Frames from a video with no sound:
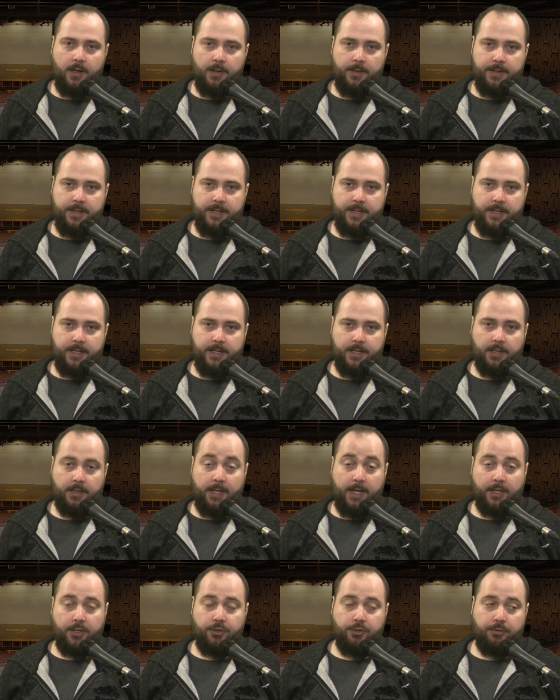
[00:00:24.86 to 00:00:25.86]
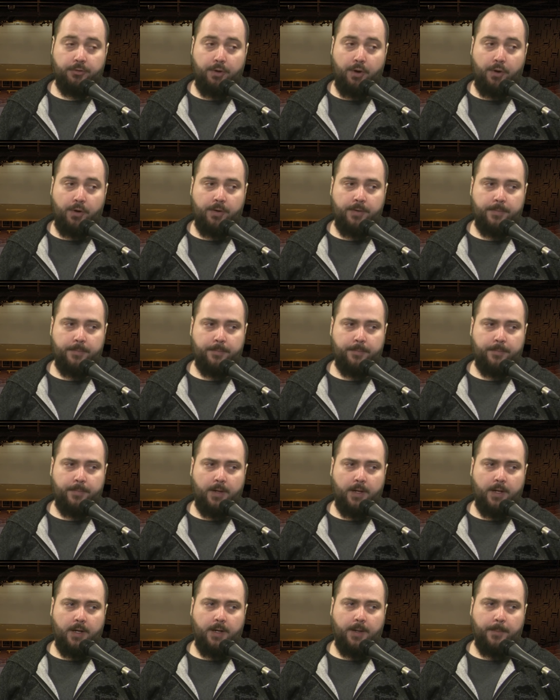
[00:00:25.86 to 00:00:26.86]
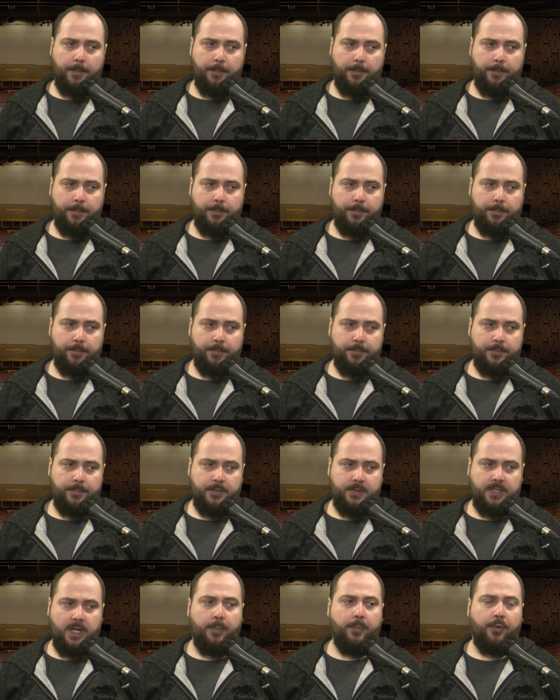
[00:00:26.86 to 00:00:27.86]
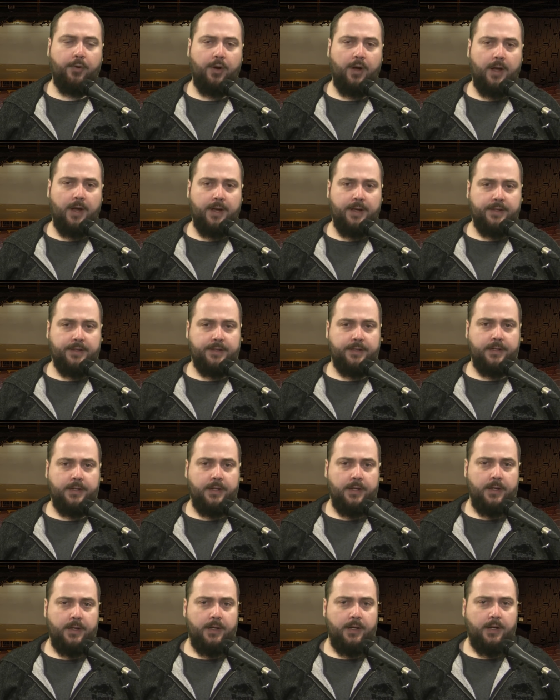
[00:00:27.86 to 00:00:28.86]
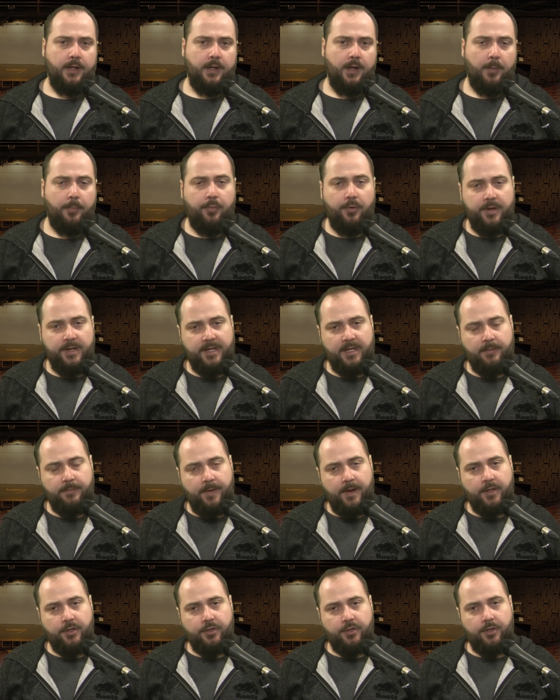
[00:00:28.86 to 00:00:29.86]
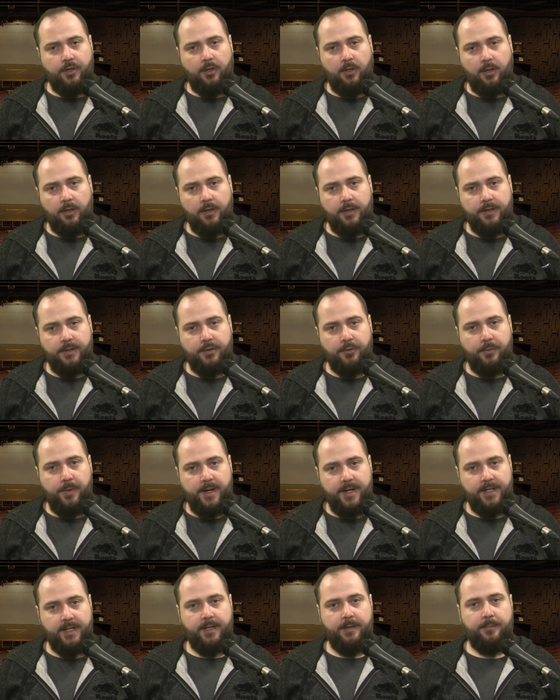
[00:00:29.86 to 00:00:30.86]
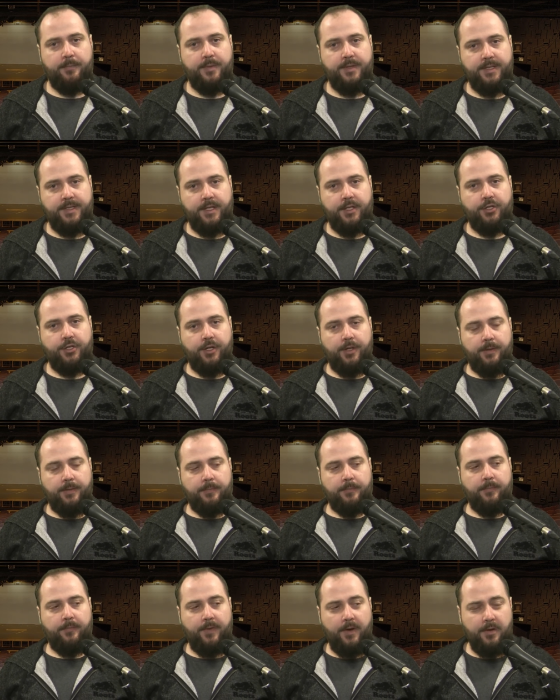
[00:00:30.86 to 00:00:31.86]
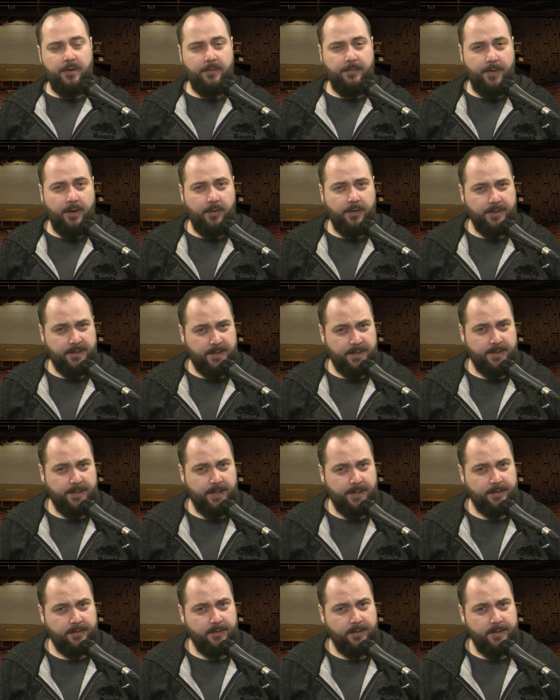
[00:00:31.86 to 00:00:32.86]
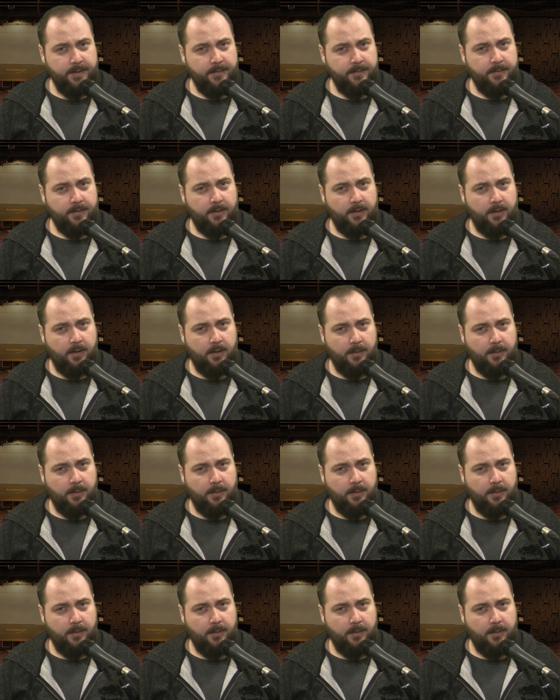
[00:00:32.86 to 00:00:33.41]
the lecturer um, summarized a pretty conventional Derridian position very, very succinctly.